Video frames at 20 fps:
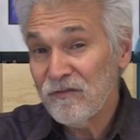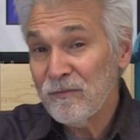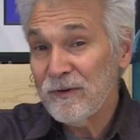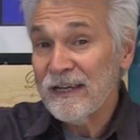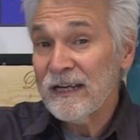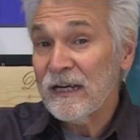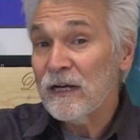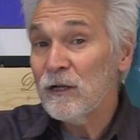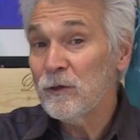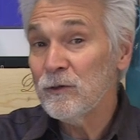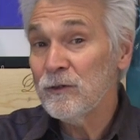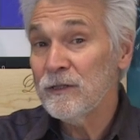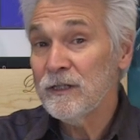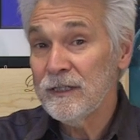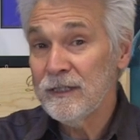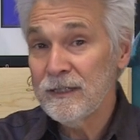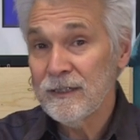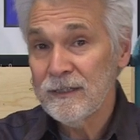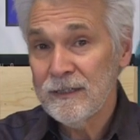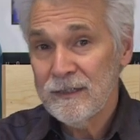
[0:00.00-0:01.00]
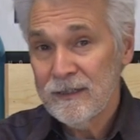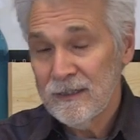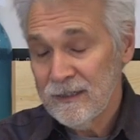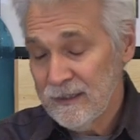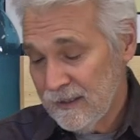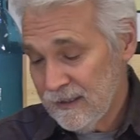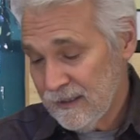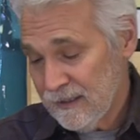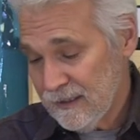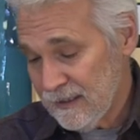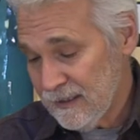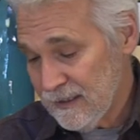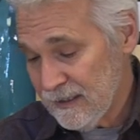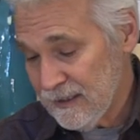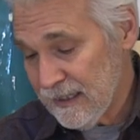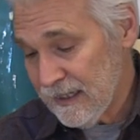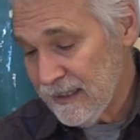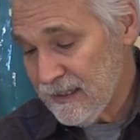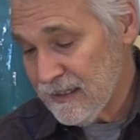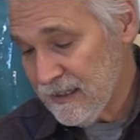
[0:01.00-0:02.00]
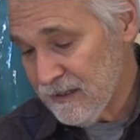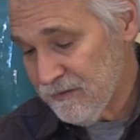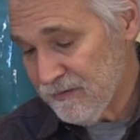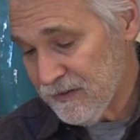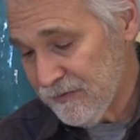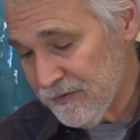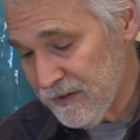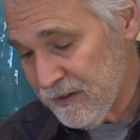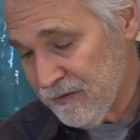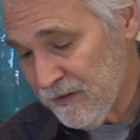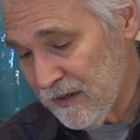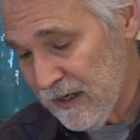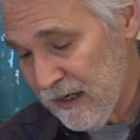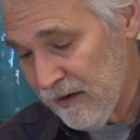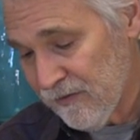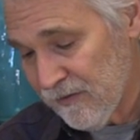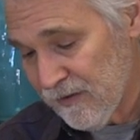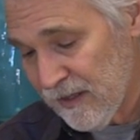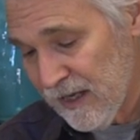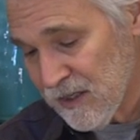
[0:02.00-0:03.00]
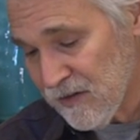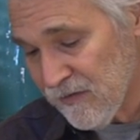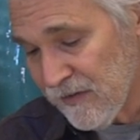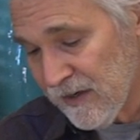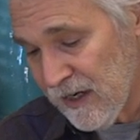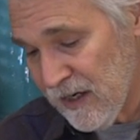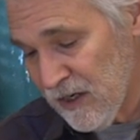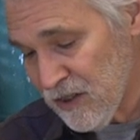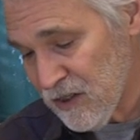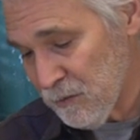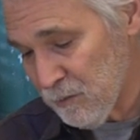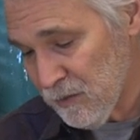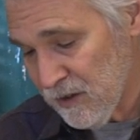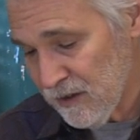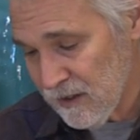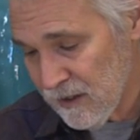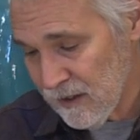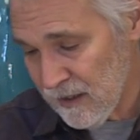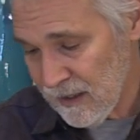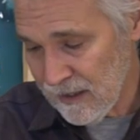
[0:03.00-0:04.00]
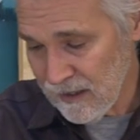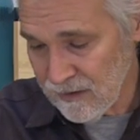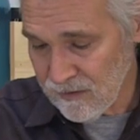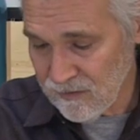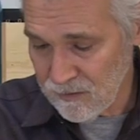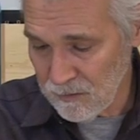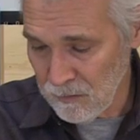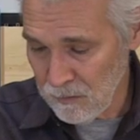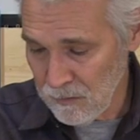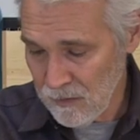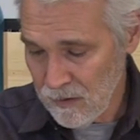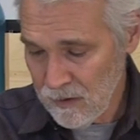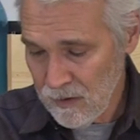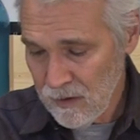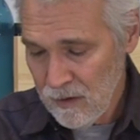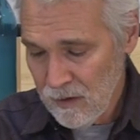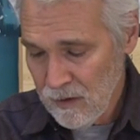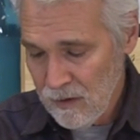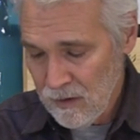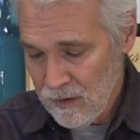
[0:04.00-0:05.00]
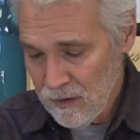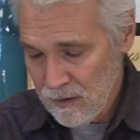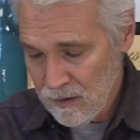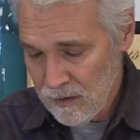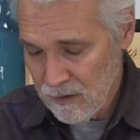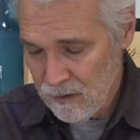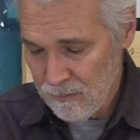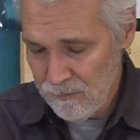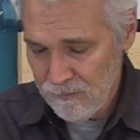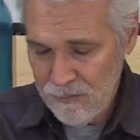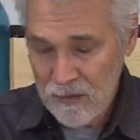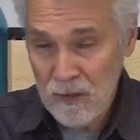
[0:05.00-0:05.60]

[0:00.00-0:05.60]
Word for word: have been included in the 1855 classification, but they had some um,